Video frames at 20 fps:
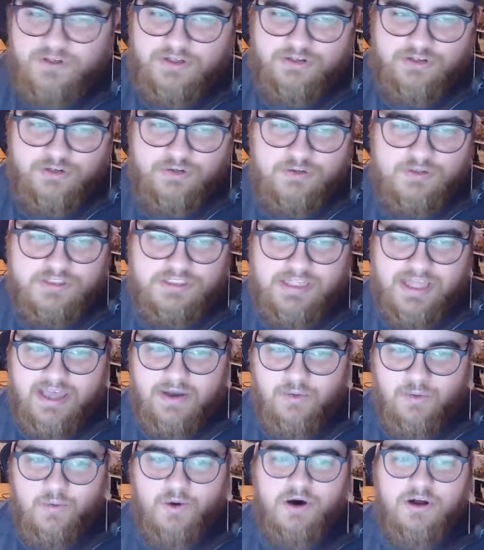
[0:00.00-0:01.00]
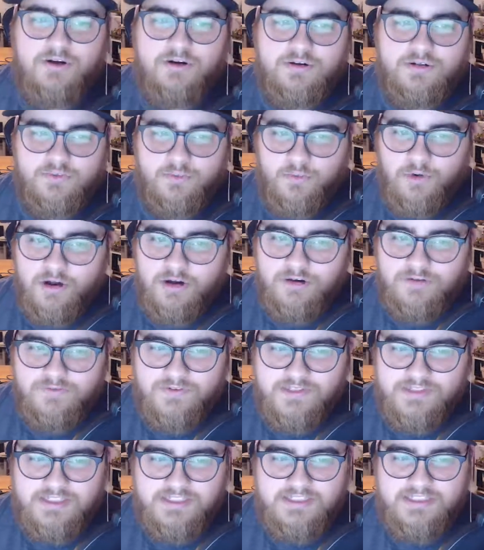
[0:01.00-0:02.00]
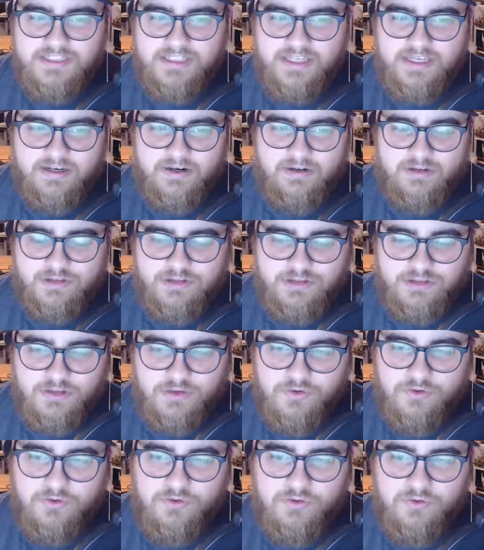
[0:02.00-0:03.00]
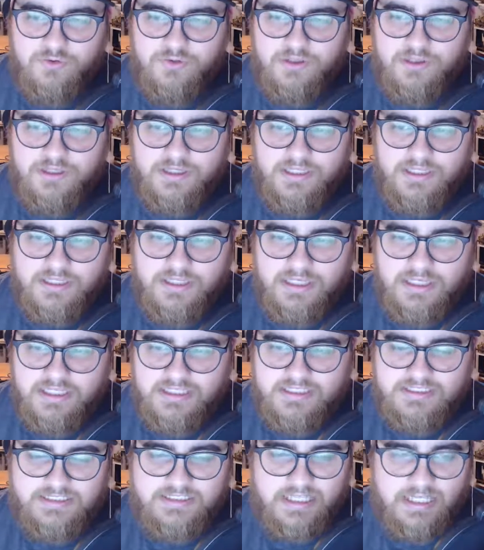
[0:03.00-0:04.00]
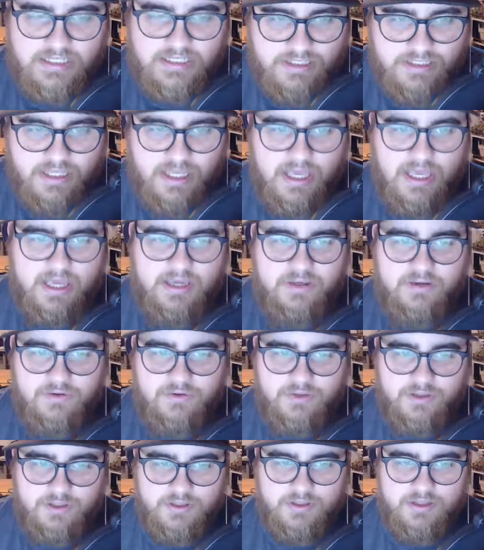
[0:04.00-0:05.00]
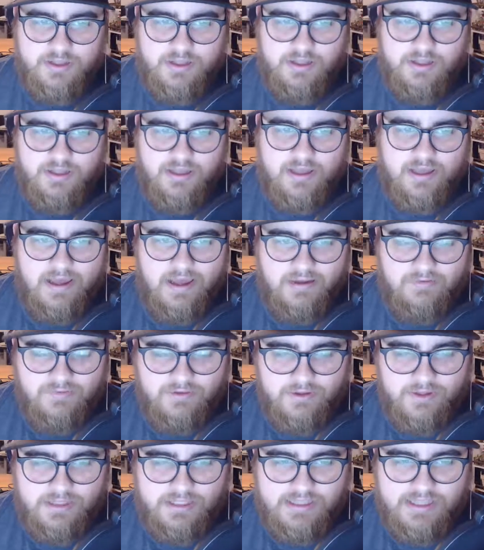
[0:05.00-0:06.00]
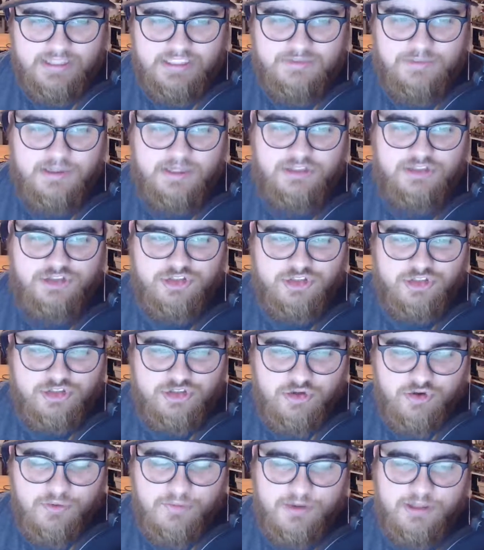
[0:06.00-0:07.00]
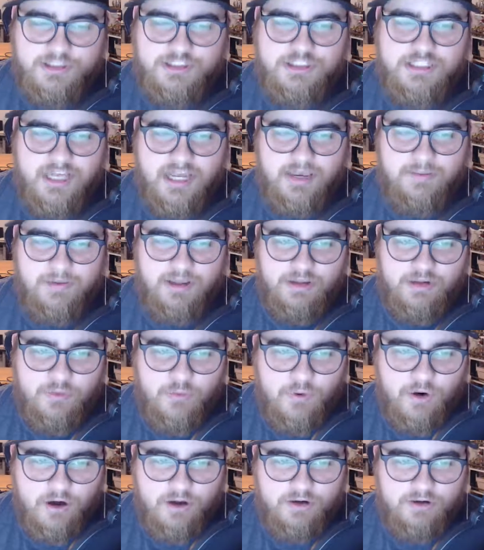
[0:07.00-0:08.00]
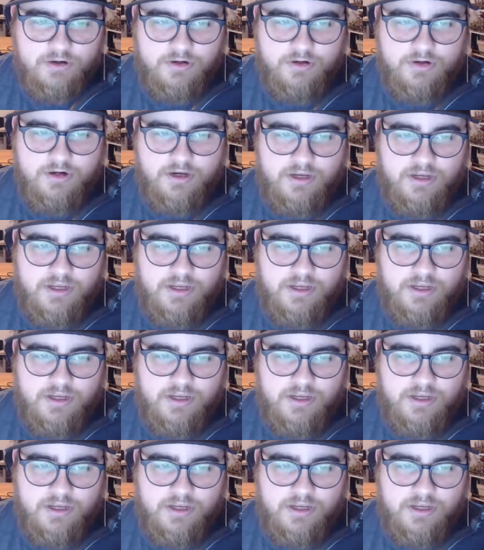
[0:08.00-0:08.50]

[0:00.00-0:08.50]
it too is that the water physics in that are so insanely accurate. I feel like they spent so much time on the water